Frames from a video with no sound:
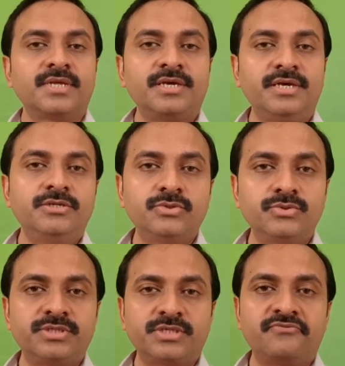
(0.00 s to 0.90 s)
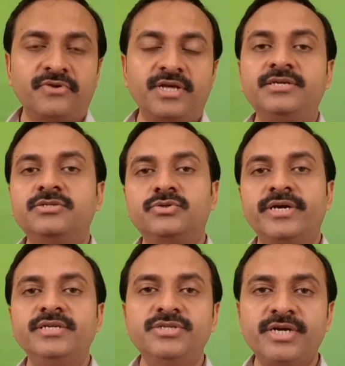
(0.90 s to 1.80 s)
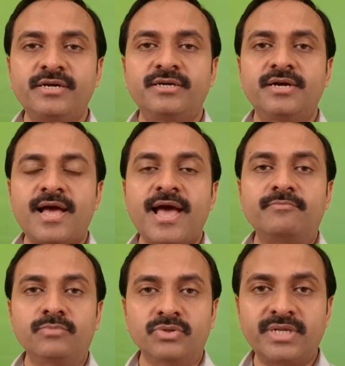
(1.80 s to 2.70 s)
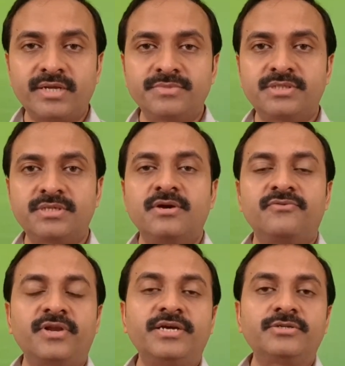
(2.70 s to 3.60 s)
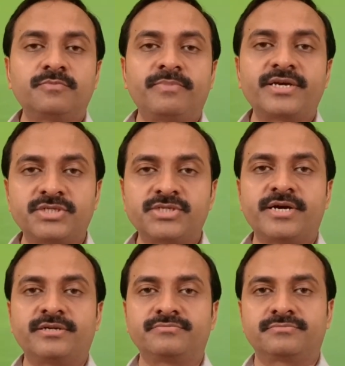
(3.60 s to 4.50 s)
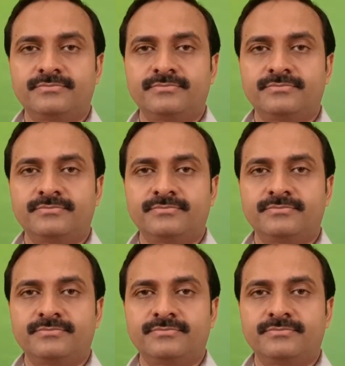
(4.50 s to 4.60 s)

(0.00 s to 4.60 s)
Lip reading: Hindus fleeing to India and Muslims fleeing to Pakistan.